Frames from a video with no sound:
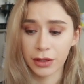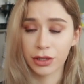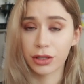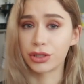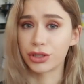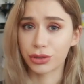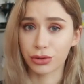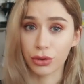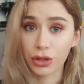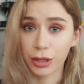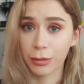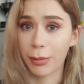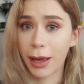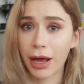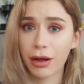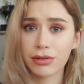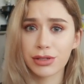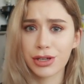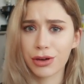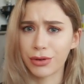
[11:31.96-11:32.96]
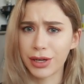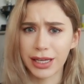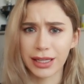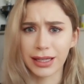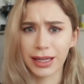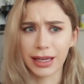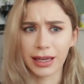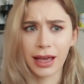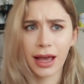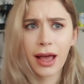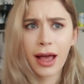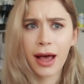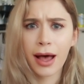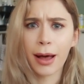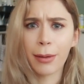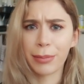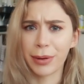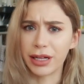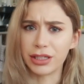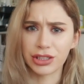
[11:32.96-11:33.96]
controlled amount, don't eat like
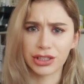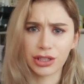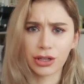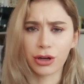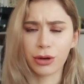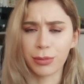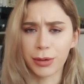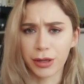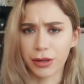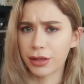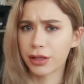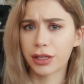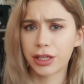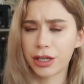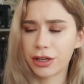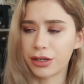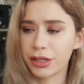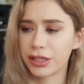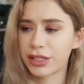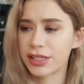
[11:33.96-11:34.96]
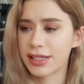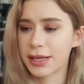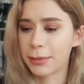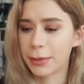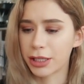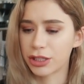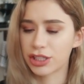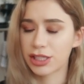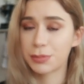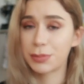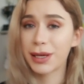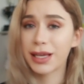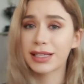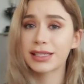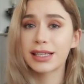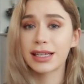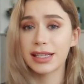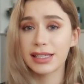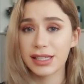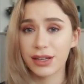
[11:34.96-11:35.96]
a bunch and hope it'll cure your stomach, just
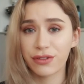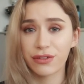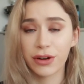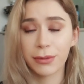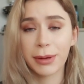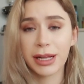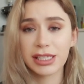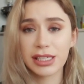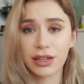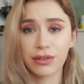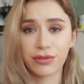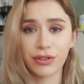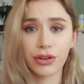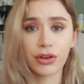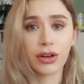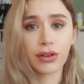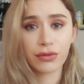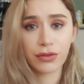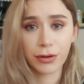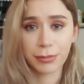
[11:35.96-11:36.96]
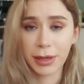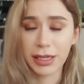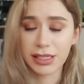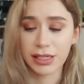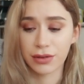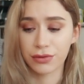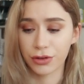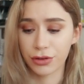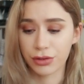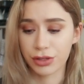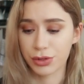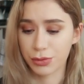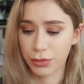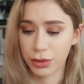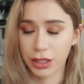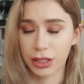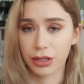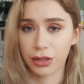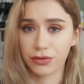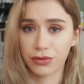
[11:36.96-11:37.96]
because it is a fermented food, and fermented food is
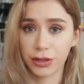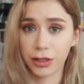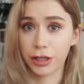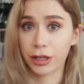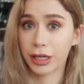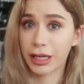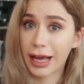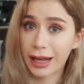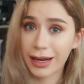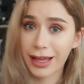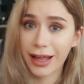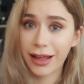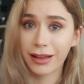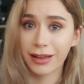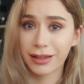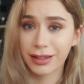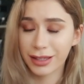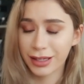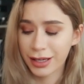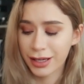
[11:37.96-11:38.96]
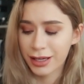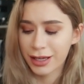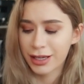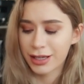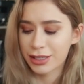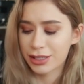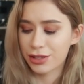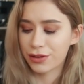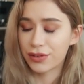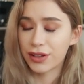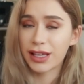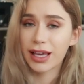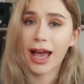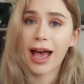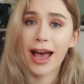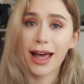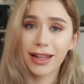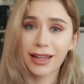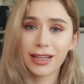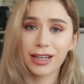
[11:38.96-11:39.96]
really good for your gut health. So if you
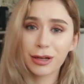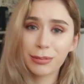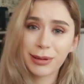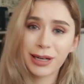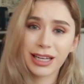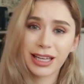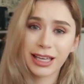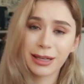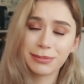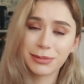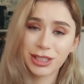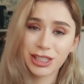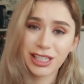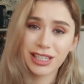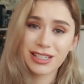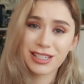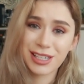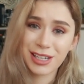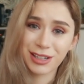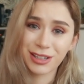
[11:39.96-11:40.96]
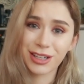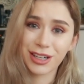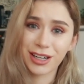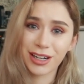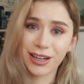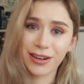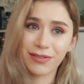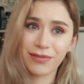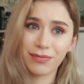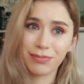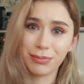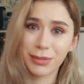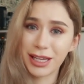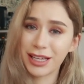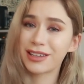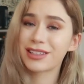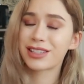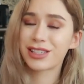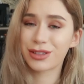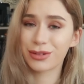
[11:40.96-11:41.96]
add a little bit of kimchi to your
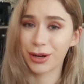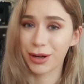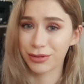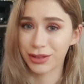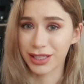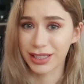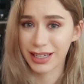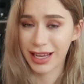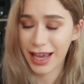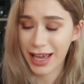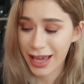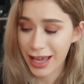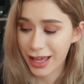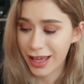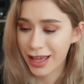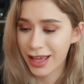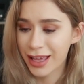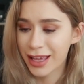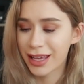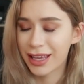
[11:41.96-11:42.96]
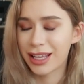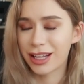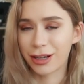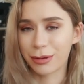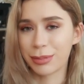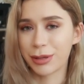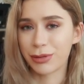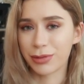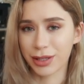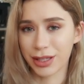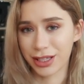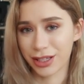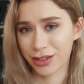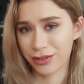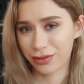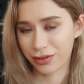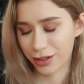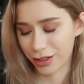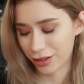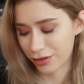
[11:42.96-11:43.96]
meals throughout the day, it'll be really
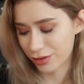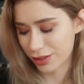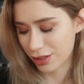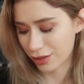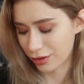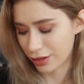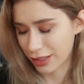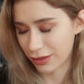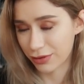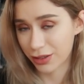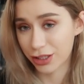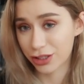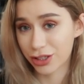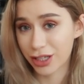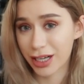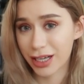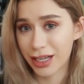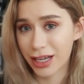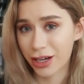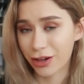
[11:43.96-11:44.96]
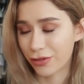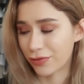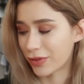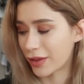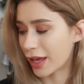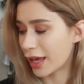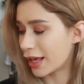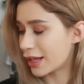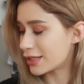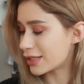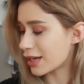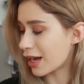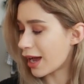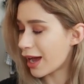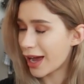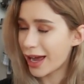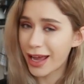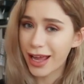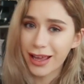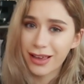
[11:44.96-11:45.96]
good for you. So definitely try it out. And
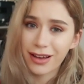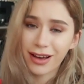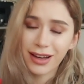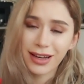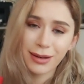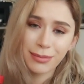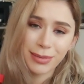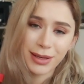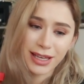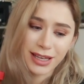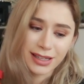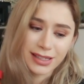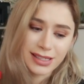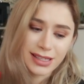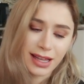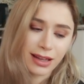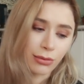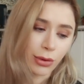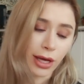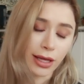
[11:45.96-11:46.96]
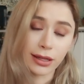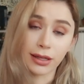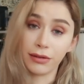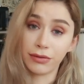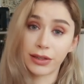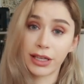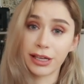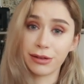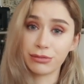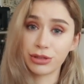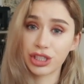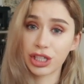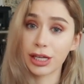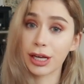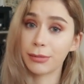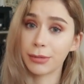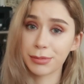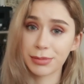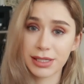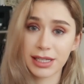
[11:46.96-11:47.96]
I got it because, well, I love
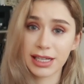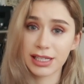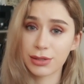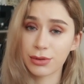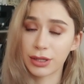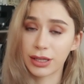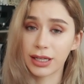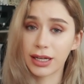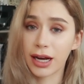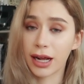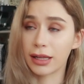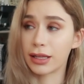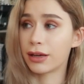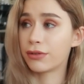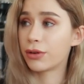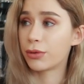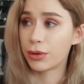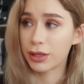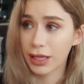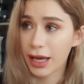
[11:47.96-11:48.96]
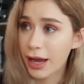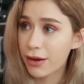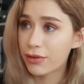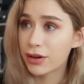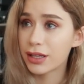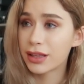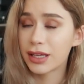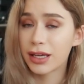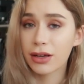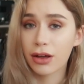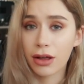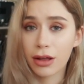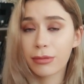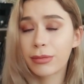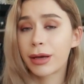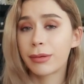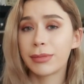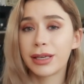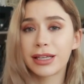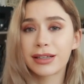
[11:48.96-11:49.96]
kimchi. I'm obsessed with it. I love it with everything, all
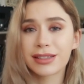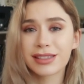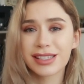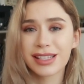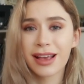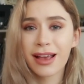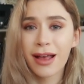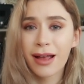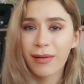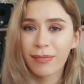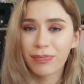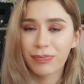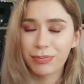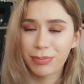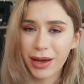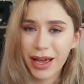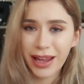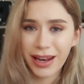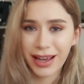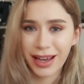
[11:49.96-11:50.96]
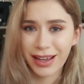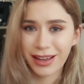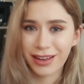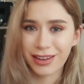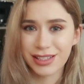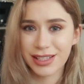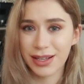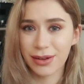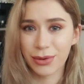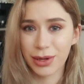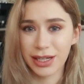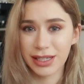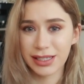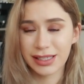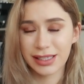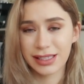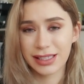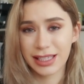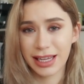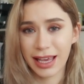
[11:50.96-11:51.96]
my meals. But I also
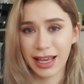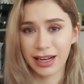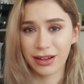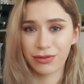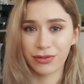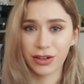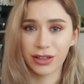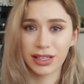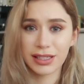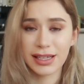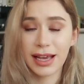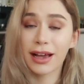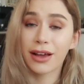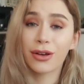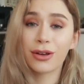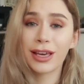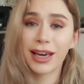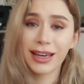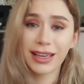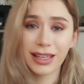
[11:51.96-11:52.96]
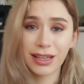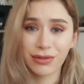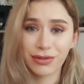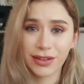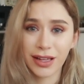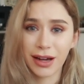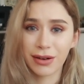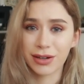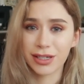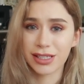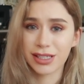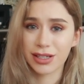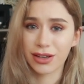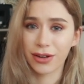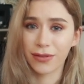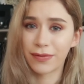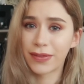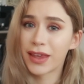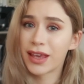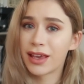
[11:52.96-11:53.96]
wanted to get it for the takoyaki flour.
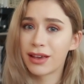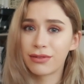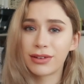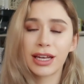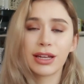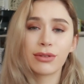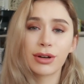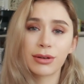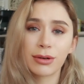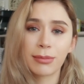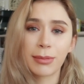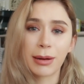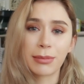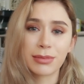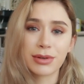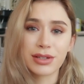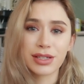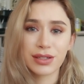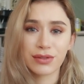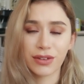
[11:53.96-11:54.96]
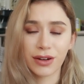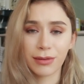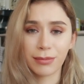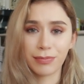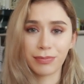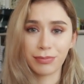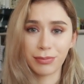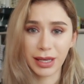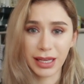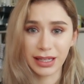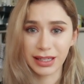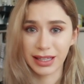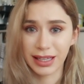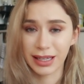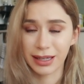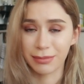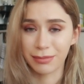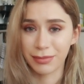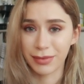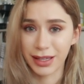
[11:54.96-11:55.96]
So if anyone remembers from me and
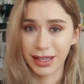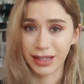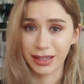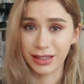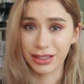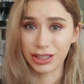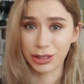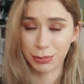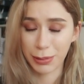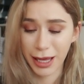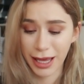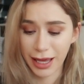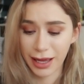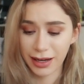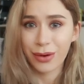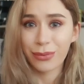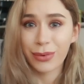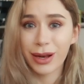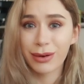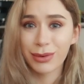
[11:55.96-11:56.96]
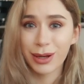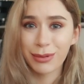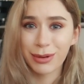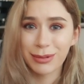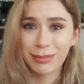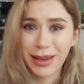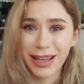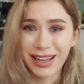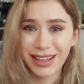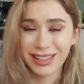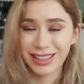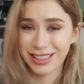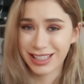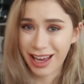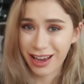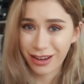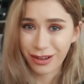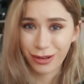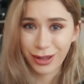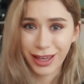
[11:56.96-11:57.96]
Kim in Japan, when we would make
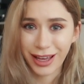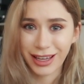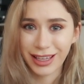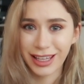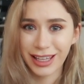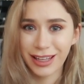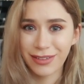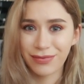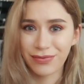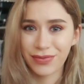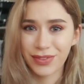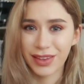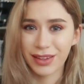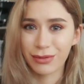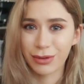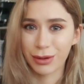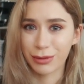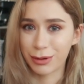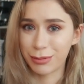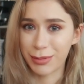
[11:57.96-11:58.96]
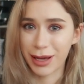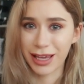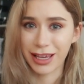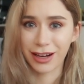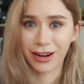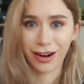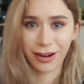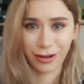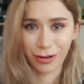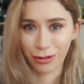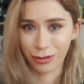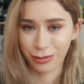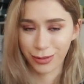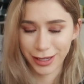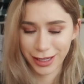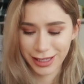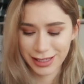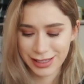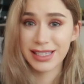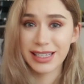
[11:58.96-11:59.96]
takoyaki, we would make it our own
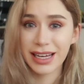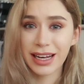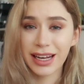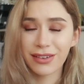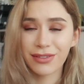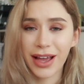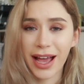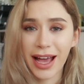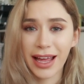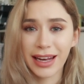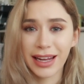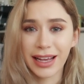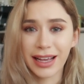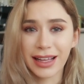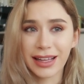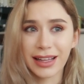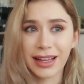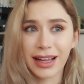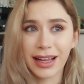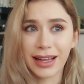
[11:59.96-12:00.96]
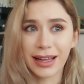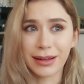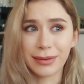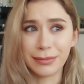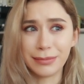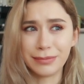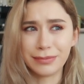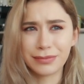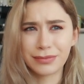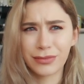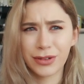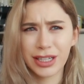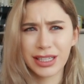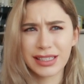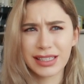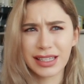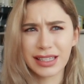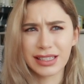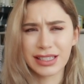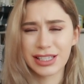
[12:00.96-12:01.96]
way. Instead of adding, what
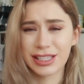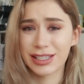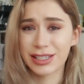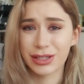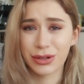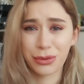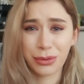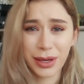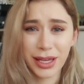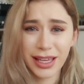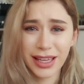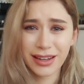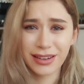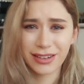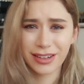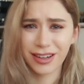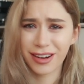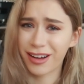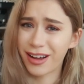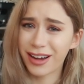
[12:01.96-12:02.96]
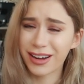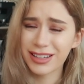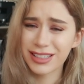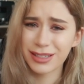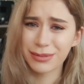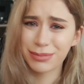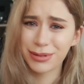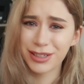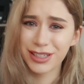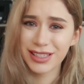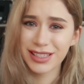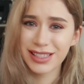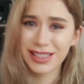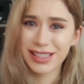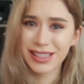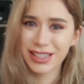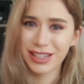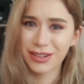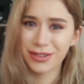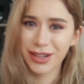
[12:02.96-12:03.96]
is it, squid or
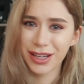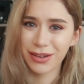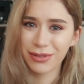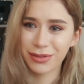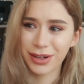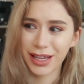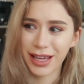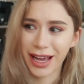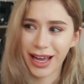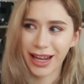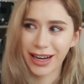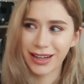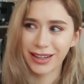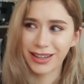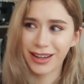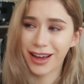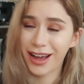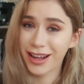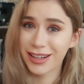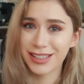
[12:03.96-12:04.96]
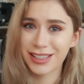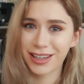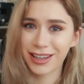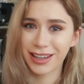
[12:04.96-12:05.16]
octopus to it, we added the hot